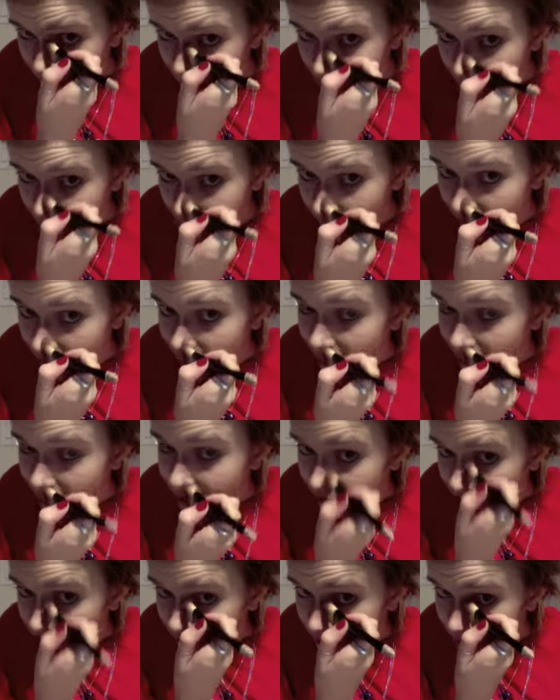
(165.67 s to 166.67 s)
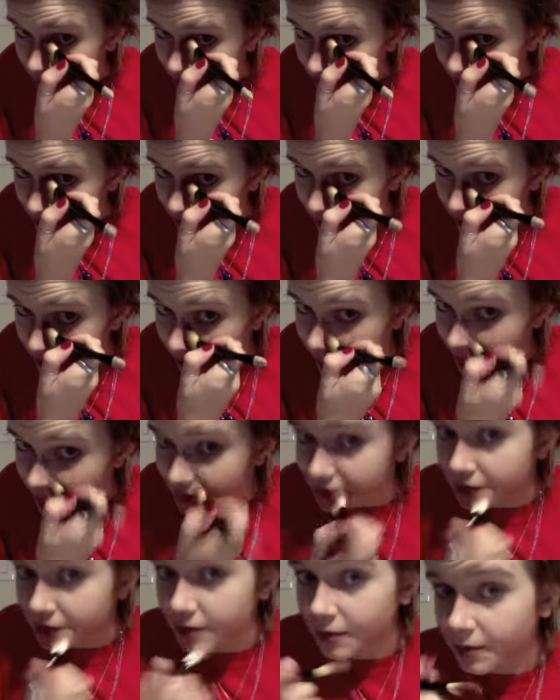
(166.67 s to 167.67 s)
Try not to get it on the top because
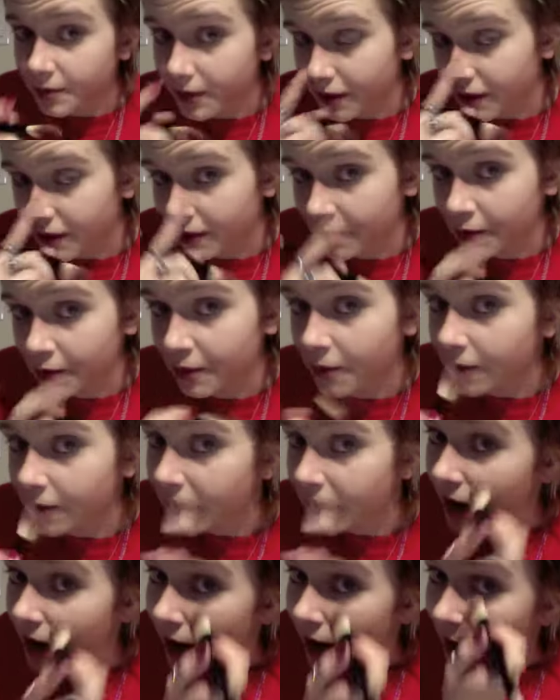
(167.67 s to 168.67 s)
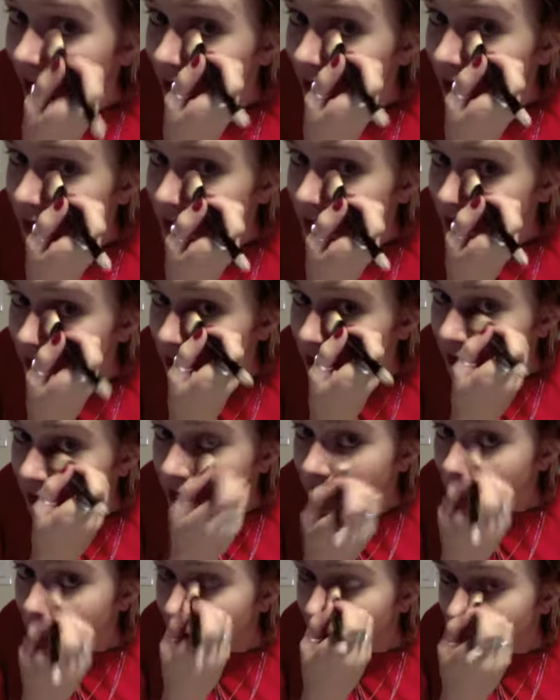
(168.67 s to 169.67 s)
we'll be putting a highlight there.
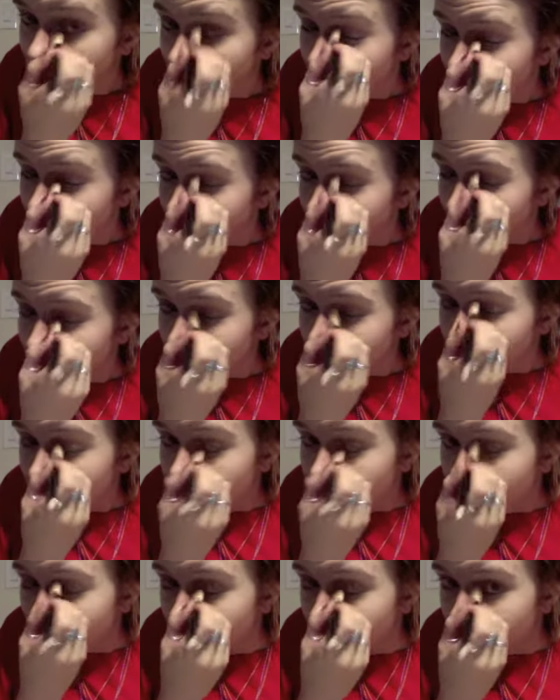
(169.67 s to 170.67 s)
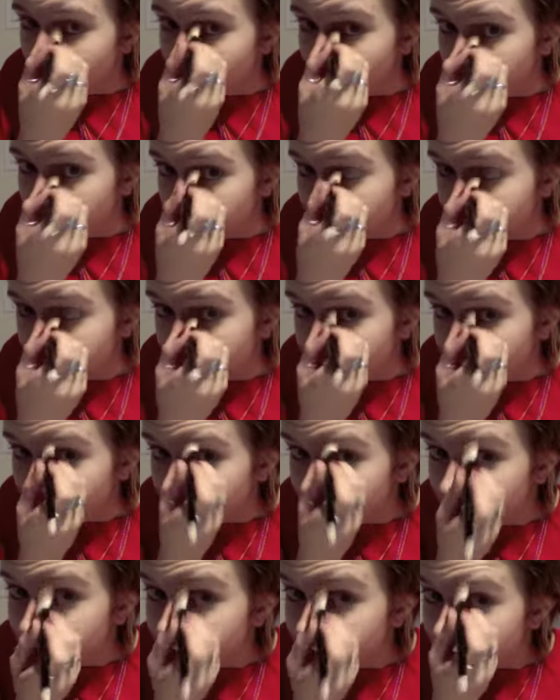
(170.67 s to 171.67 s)
And you can kind of
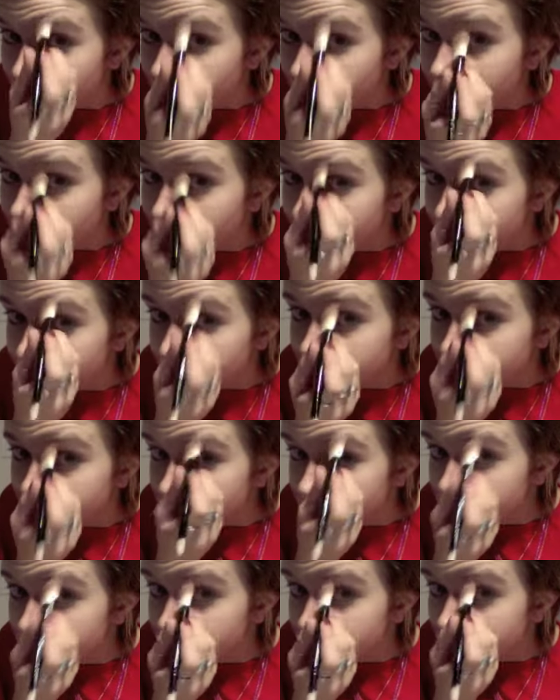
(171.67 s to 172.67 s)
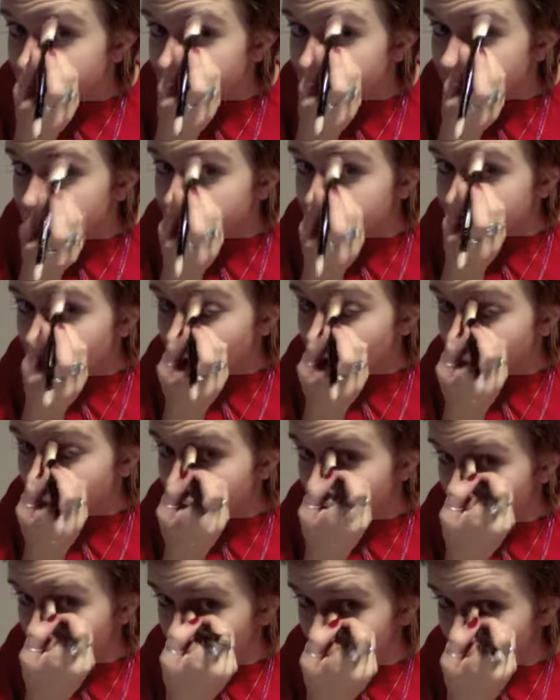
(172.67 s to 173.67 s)
bring it in up to the top of
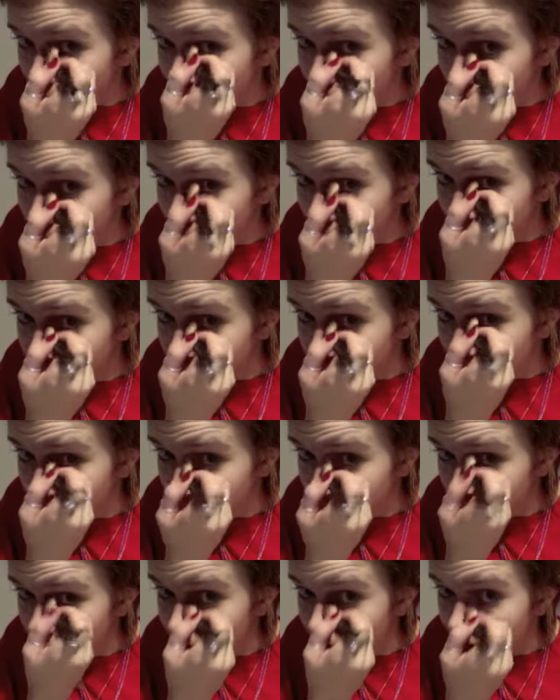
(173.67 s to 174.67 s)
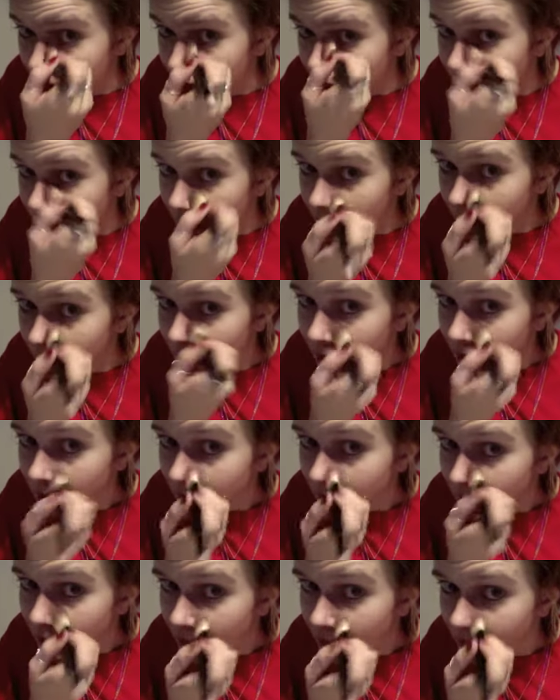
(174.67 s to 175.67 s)
your eyebrow and
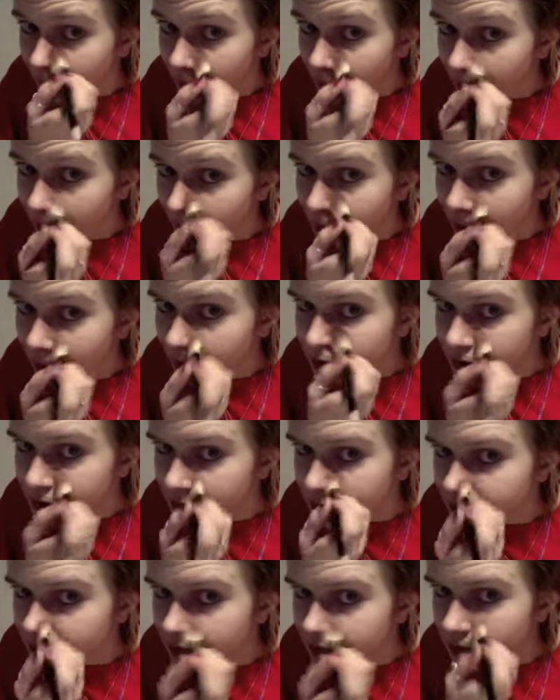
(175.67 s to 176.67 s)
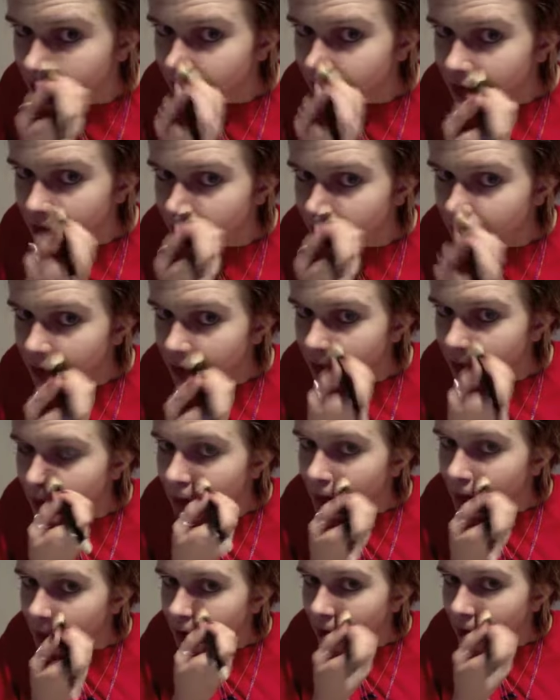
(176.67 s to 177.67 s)
just all
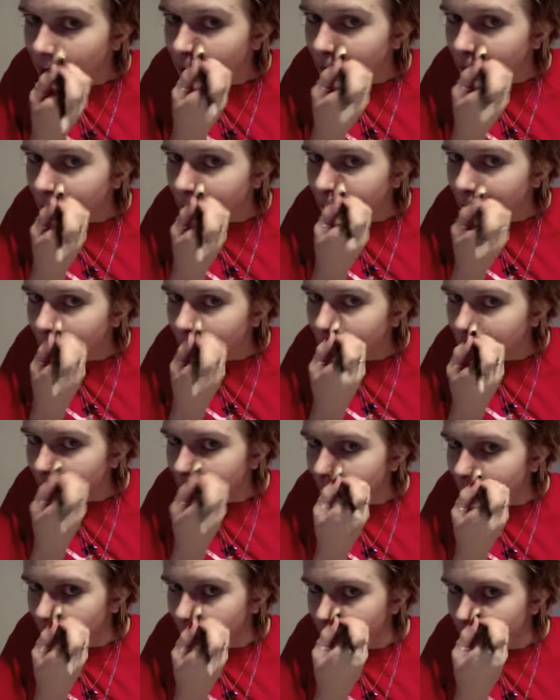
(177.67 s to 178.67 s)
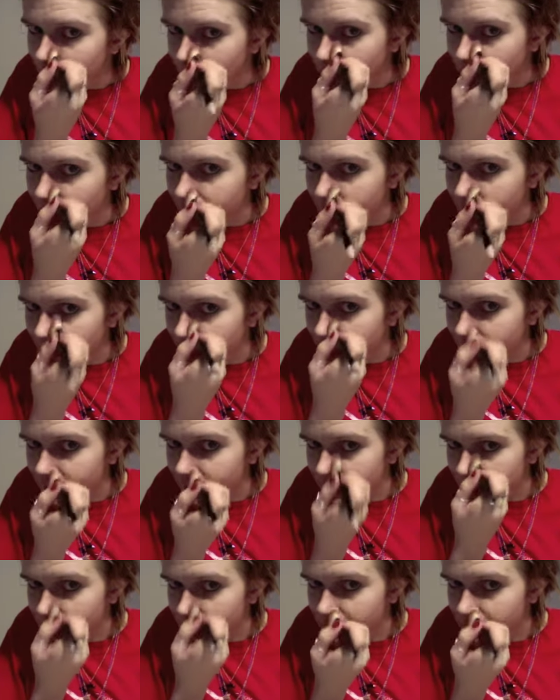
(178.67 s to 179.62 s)
down here and around here.